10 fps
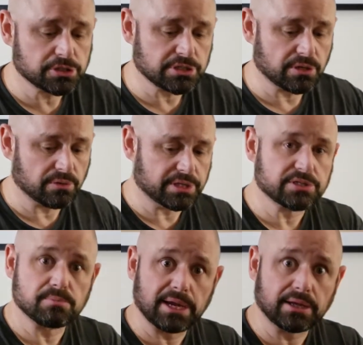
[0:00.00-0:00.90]
So these
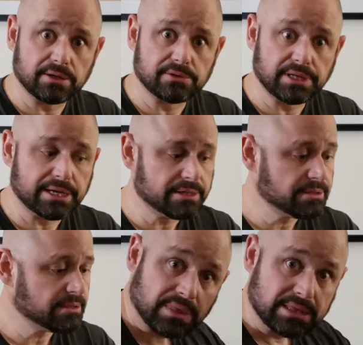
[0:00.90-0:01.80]
are my underlayer.
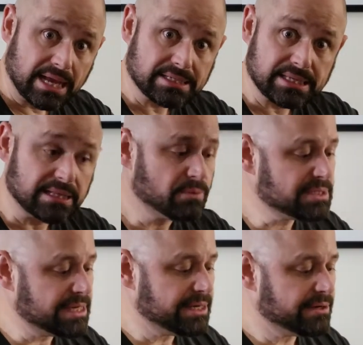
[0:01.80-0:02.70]
Next thing that was
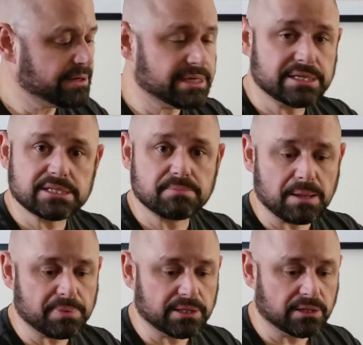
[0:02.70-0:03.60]
in here is my
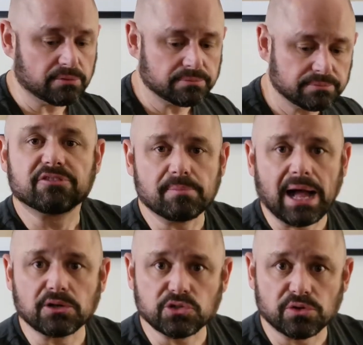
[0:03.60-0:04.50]
pillow from
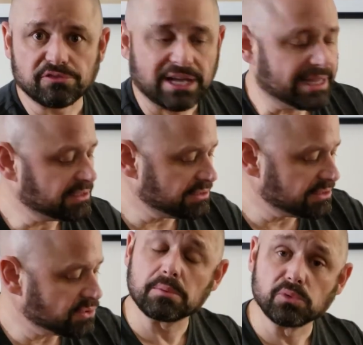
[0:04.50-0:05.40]
Outdoor
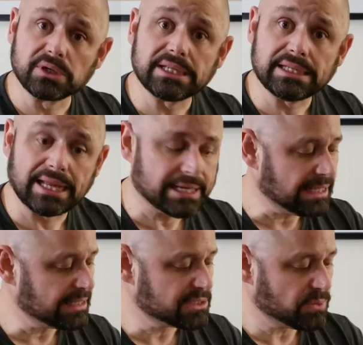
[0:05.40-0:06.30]
Vitals. I'm really liking
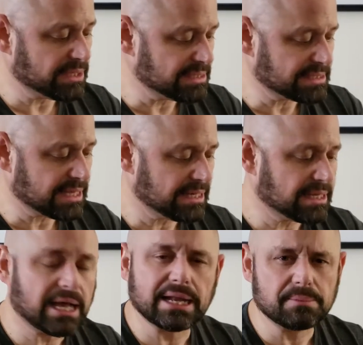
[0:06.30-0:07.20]
this one because it's kind of
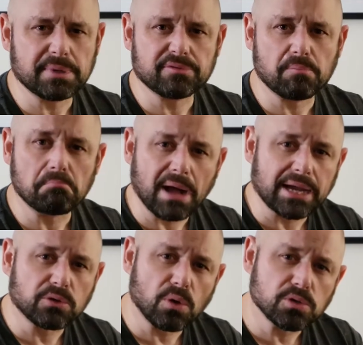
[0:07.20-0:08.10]
got a bit of a
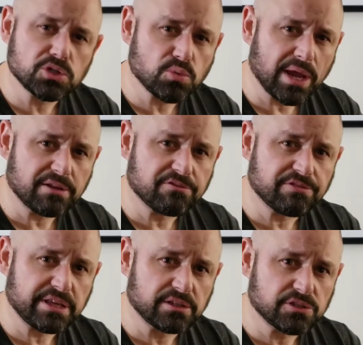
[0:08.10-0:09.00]
micro suede
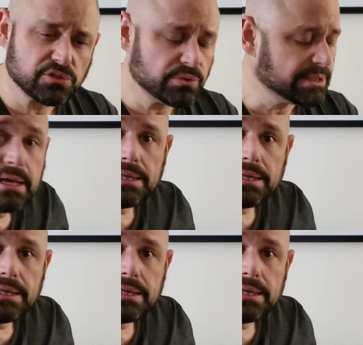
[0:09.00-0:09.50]
feel to it.